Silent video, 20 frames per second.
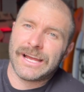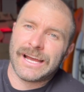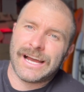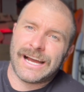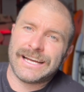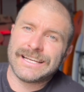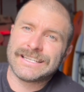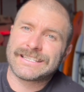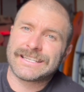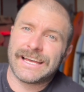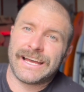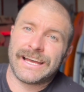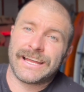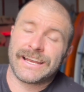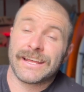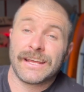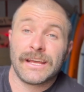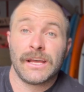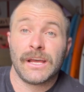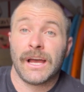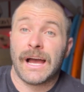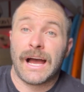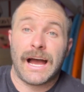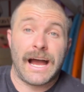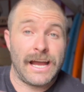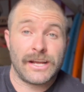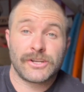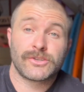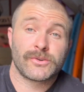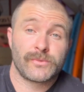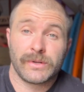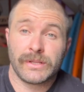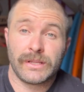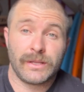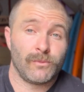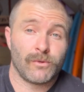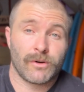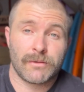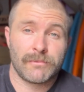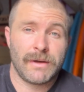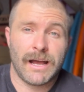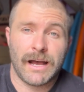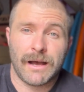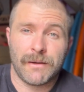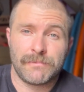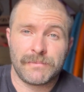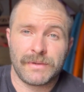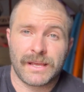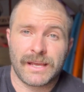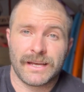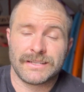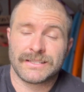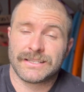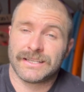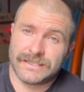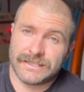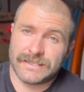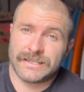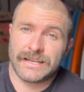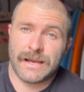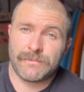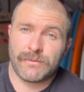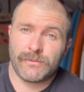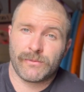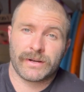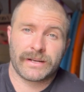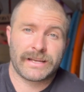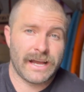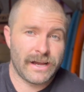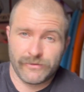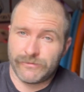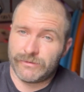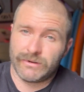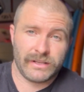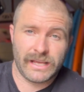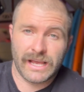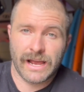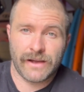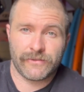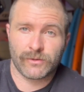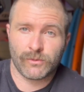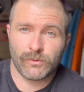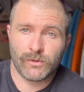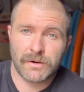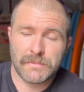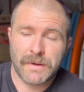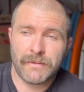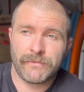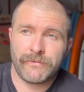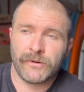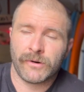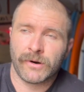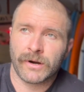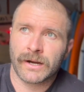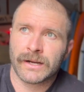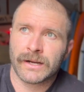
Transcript: I said I should really warm up because this is the type of workout you really have to warm up for.